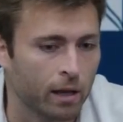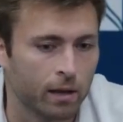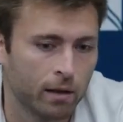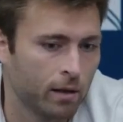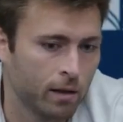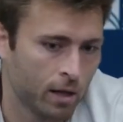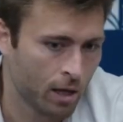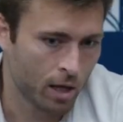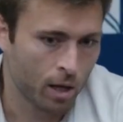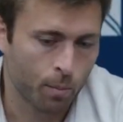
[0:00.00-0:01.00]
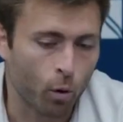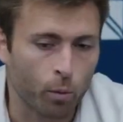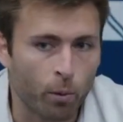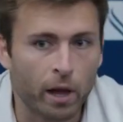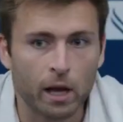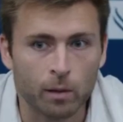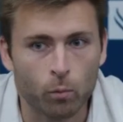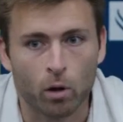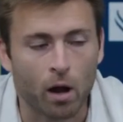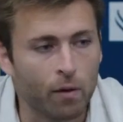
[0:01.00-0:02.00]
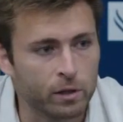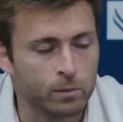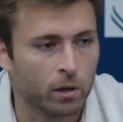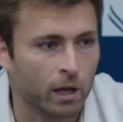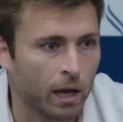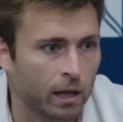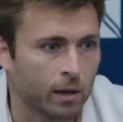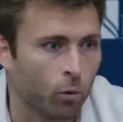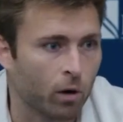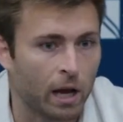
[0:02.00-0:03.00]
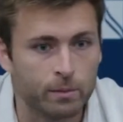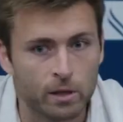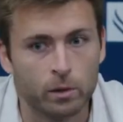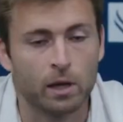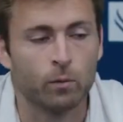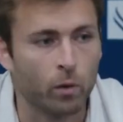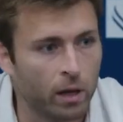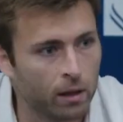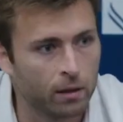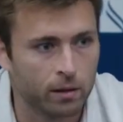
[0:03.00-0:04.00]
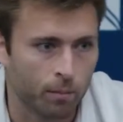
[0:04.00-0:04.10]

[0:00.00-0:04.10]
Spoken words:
And the more we play here, the more confidence we're going to get, the more games that we can win,